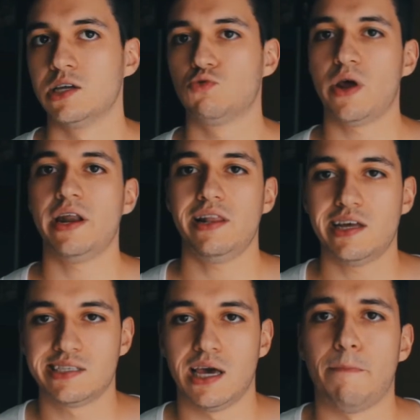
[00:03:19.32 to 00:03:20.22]
training,
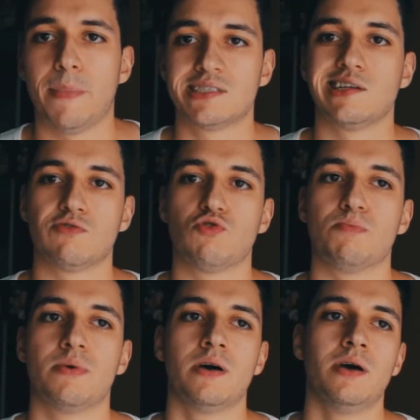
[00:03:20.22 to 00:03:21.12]
let's say, muscle
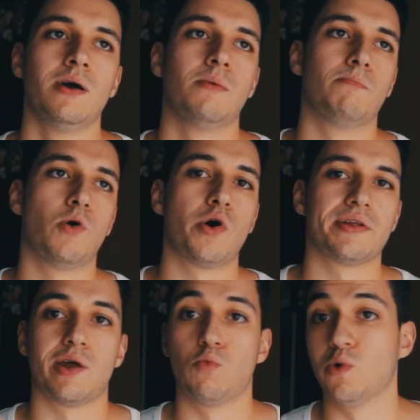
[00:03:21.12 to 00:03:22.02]
group
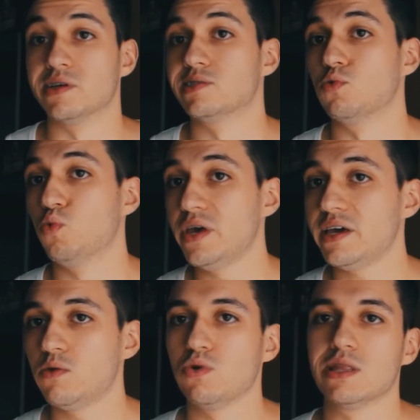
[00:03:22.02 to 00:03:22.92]
more than once a
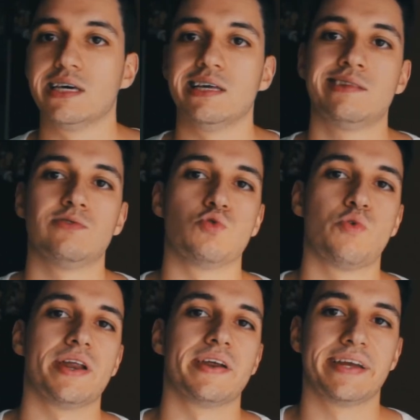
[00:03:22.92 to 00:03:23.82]
week will lead to
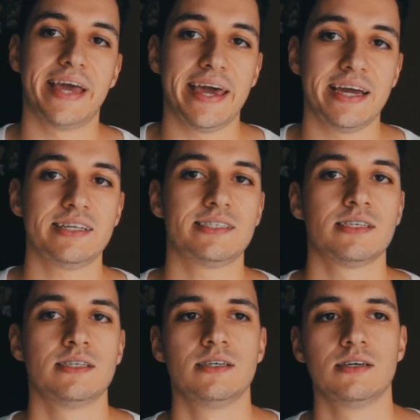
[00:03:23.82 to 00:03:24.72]
greater
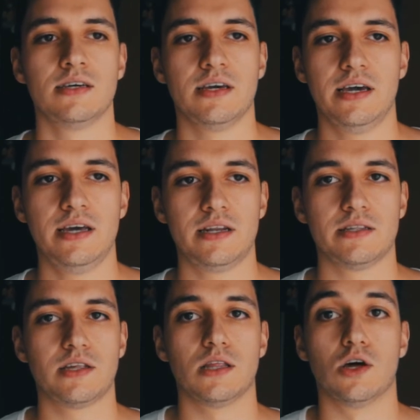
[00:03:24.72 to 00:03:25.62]
gains in
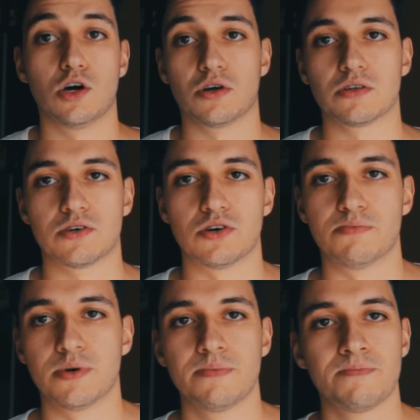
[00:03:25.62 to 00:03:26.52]
the long term.